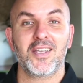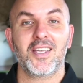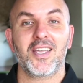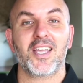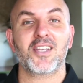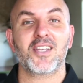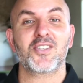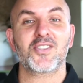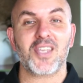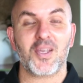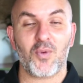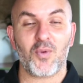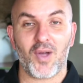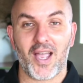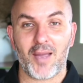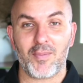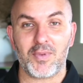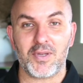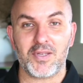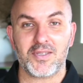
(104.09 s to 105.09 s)
and see what
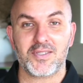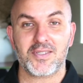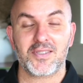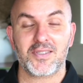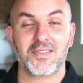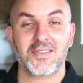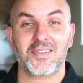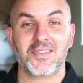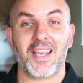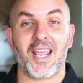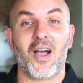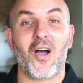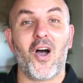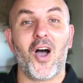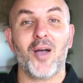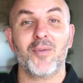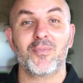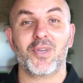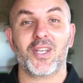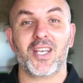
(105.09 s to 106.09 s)
happens. Now,
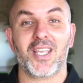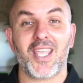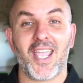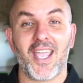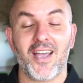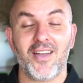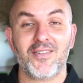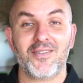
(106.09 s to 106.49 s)
I'm going to count.